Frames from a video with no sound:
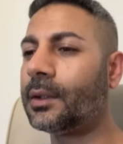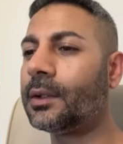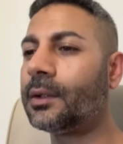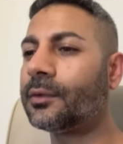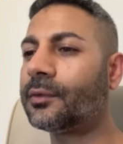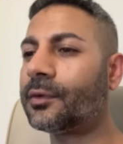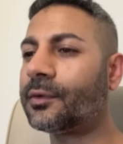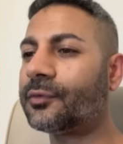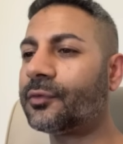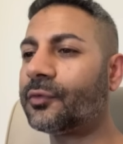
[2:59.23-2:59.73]

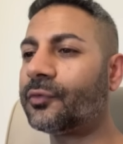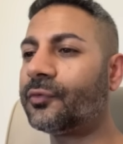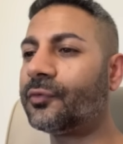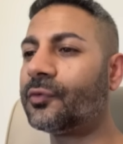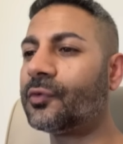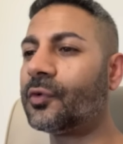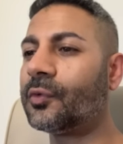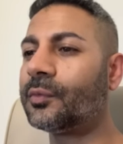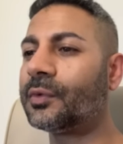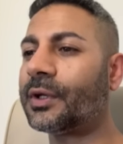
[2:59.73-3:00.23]
So I just
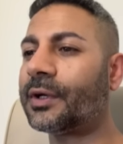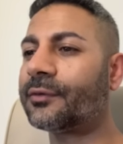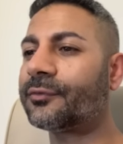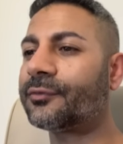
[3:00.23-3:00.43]
zoomed out